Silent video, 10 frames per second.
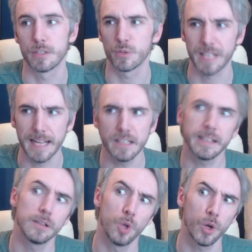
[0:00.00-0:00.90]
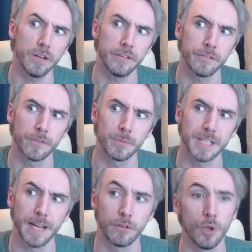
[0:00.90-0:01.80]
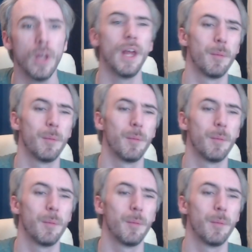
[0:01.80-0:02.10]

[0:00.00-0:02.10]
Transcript: So it's kind of like Lawrence from set 2.